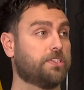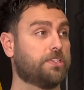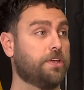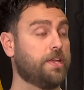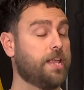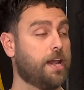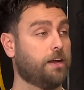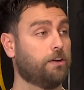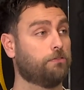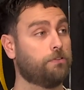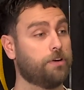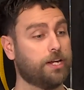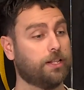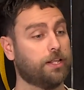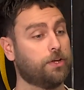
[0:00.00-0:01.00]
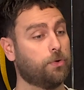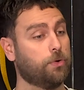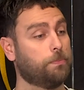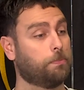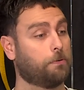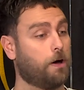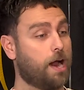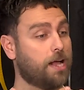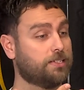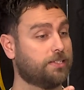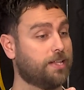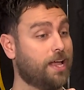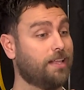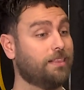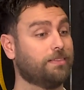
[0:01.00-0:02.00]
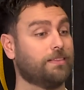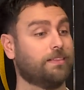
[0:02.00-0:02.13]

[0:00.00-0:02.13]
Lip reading: So you're getting a really good price there.